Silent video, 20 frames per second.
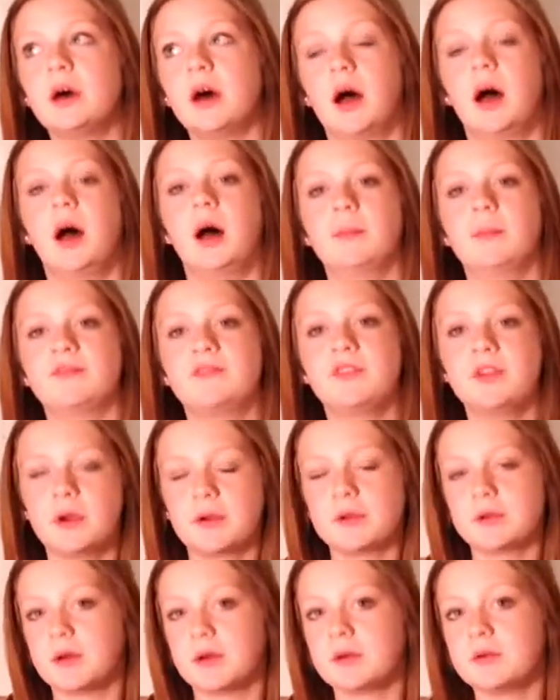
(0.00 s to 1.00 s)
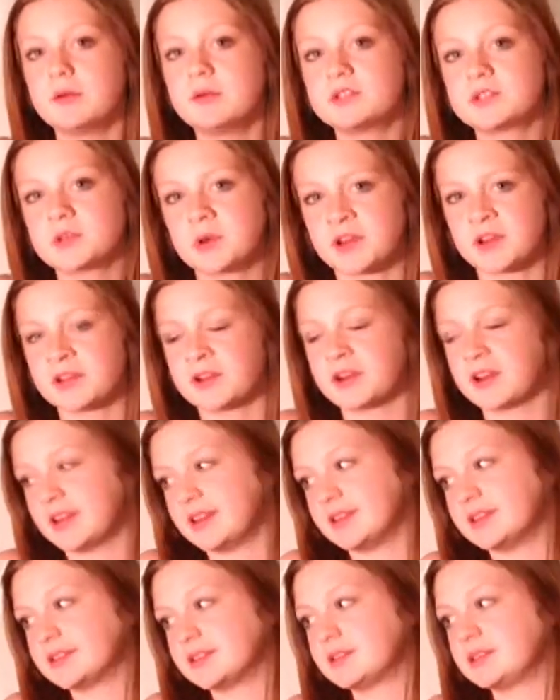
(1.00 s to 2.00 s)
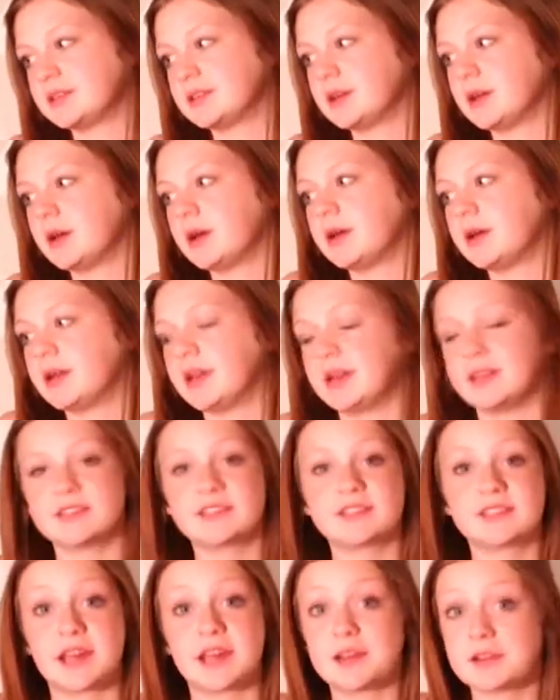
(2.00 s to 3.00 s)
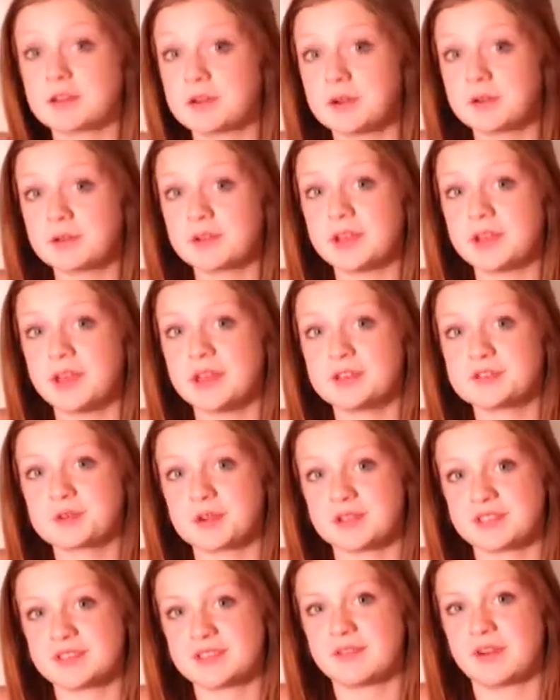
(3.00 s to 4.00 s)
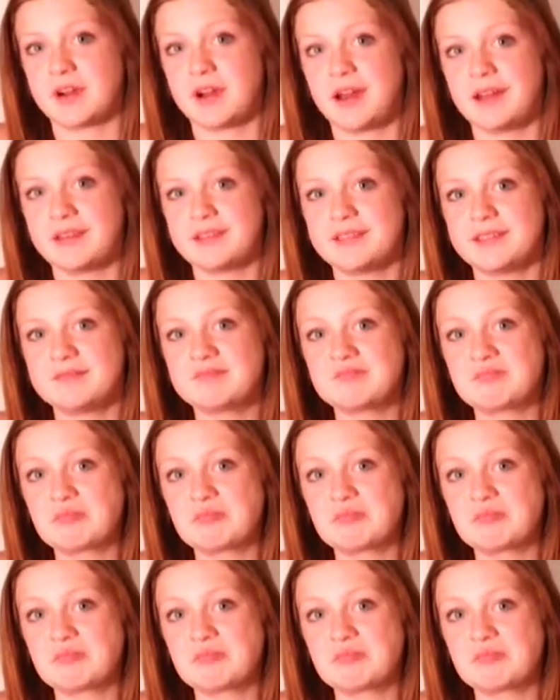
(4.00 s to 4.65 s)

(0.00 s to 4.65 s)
Um, if you don't know who Troyler is, it's Tyler Oakley and Troye Sivan.